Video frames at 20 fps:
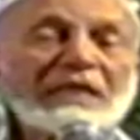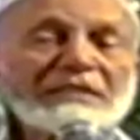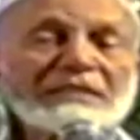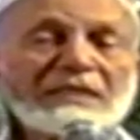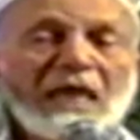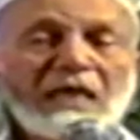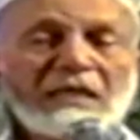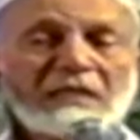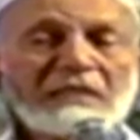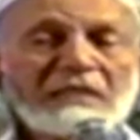hear the
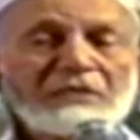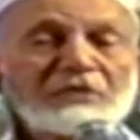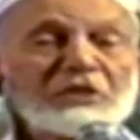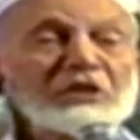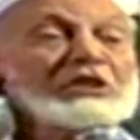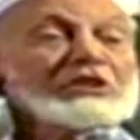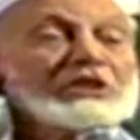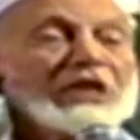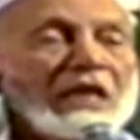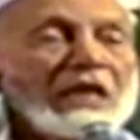azan,
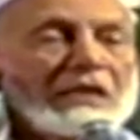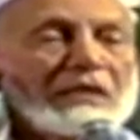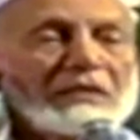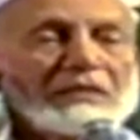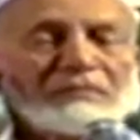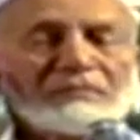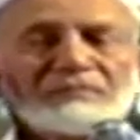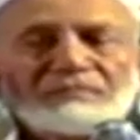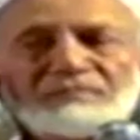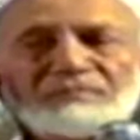the isha.
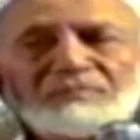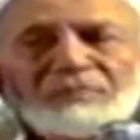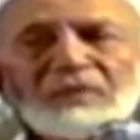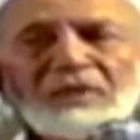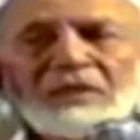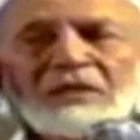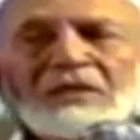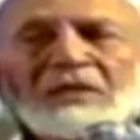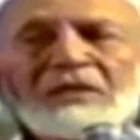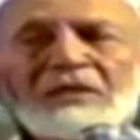
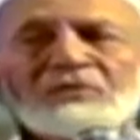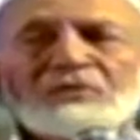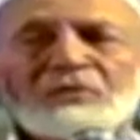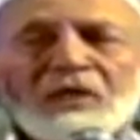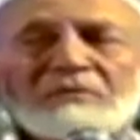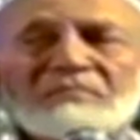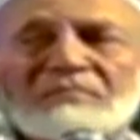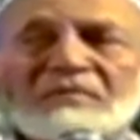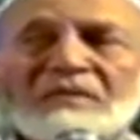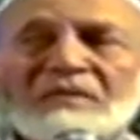
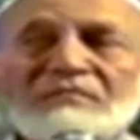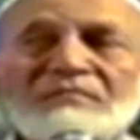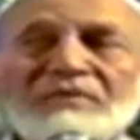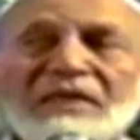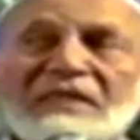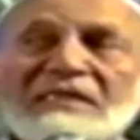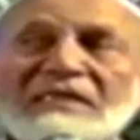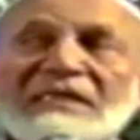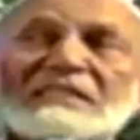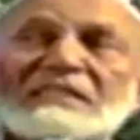So
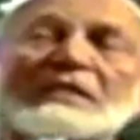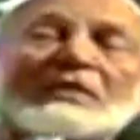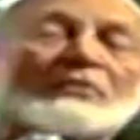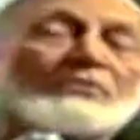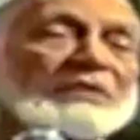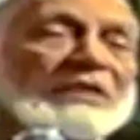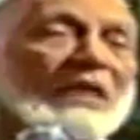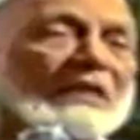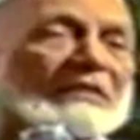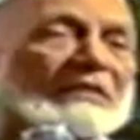we are
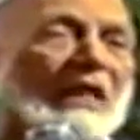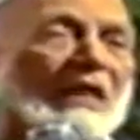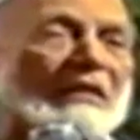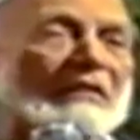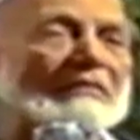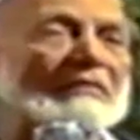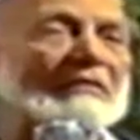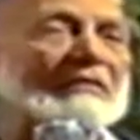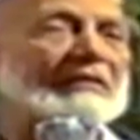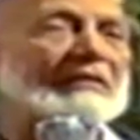listening to the
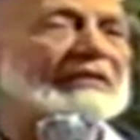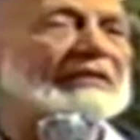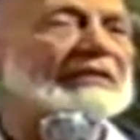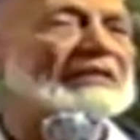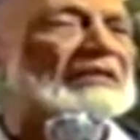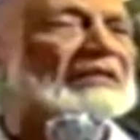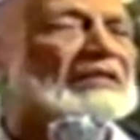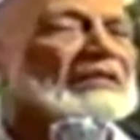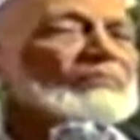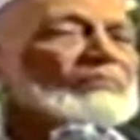azan,
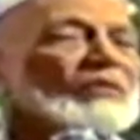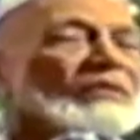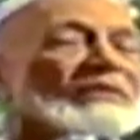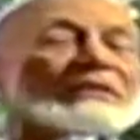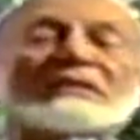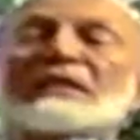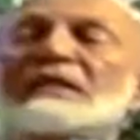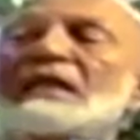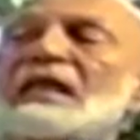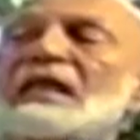the
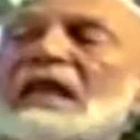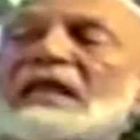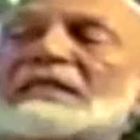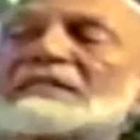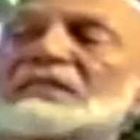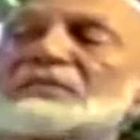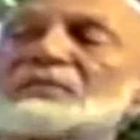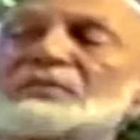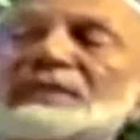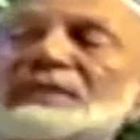mosque.
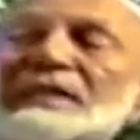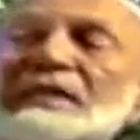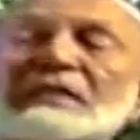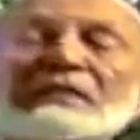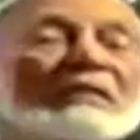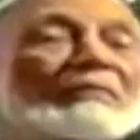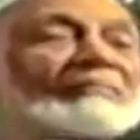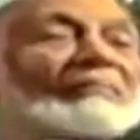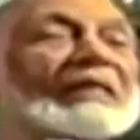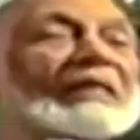I said, you
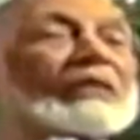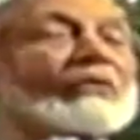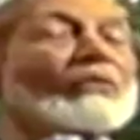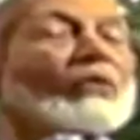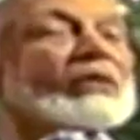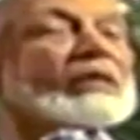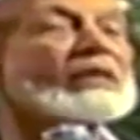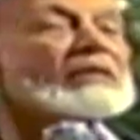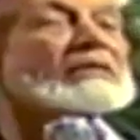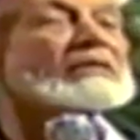hear
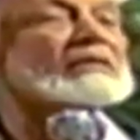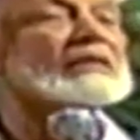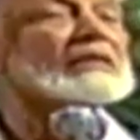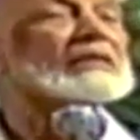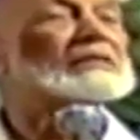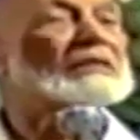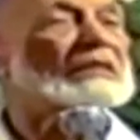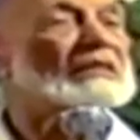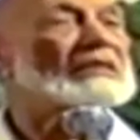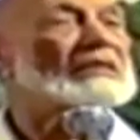somebody calling,
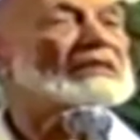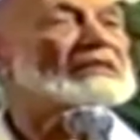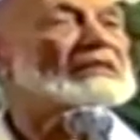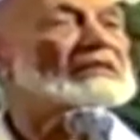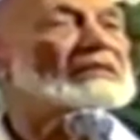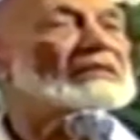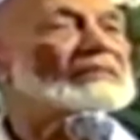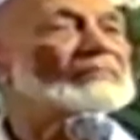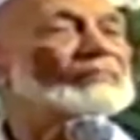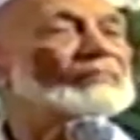sir? I said,
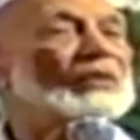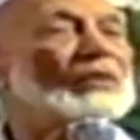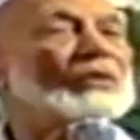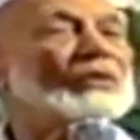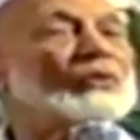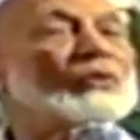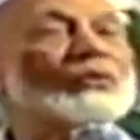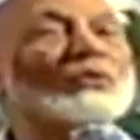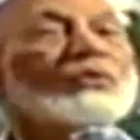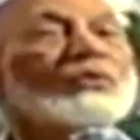yes.
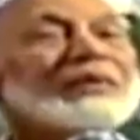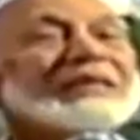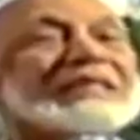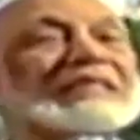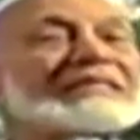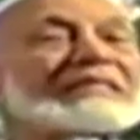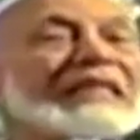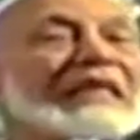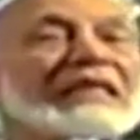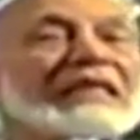You know
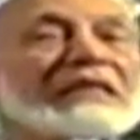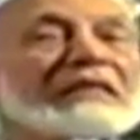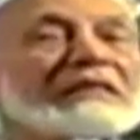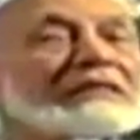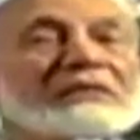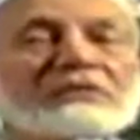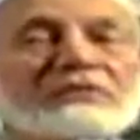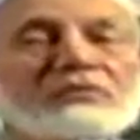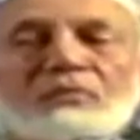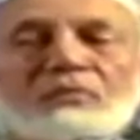what he's
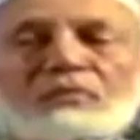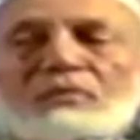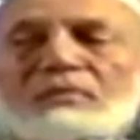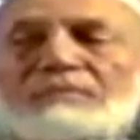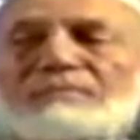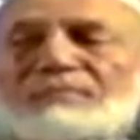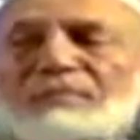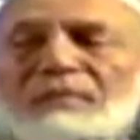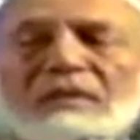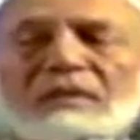saying? He says, no.
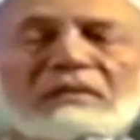